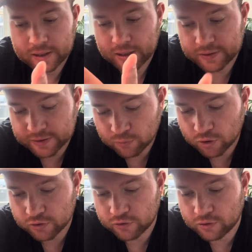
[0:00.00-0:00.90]
He didn't
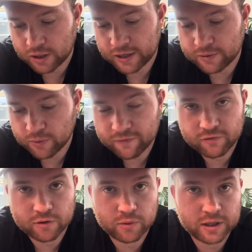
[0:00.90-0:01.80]
want to do that. He went
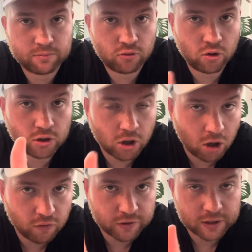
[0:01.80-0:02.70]
for the win. He brought on
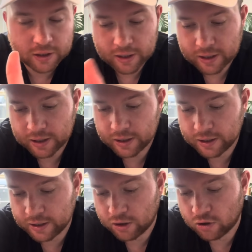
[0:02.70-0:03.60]
Harvey
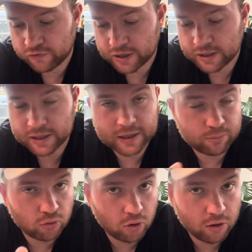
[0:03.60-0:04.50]
Elliott. He
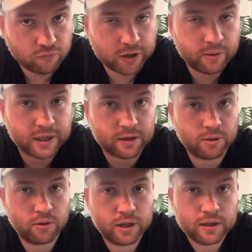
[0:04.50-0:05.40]
brought on Rio
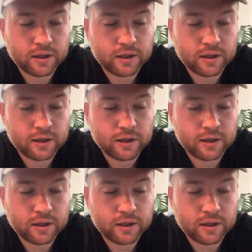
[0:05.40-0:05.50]
Ngumoha.